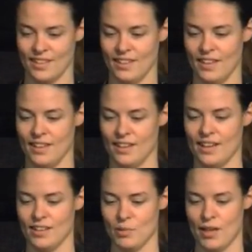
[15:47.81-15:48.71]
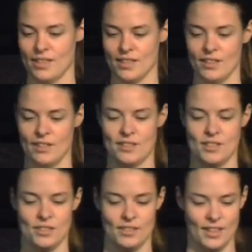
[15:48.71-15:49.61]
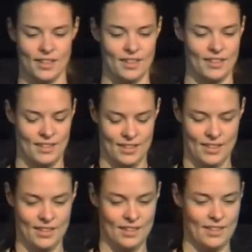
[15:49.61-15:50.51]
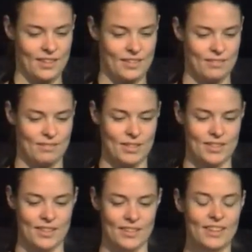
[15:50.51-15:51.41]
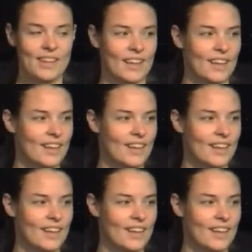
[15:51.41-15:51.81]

And you pass another integer, like, what's going on here?